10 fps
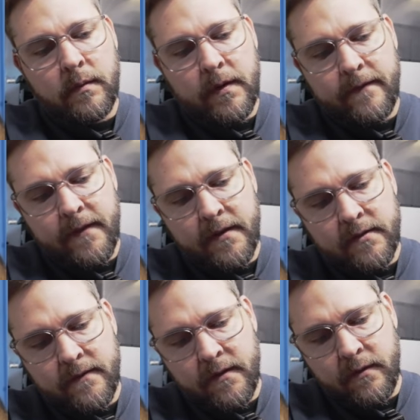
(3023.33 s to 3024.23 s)
My
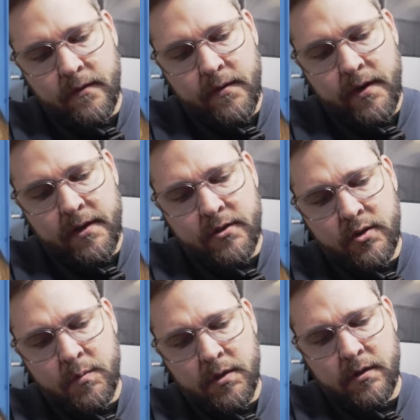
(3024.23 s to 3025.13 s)
fingers feel really
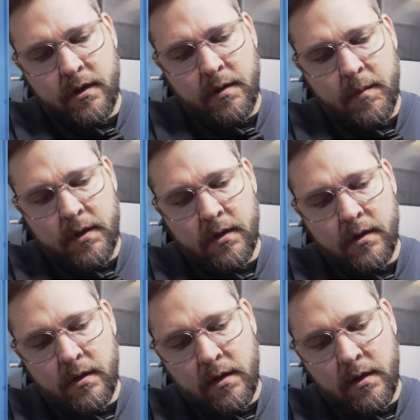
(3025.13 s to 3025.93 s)
stupid today, but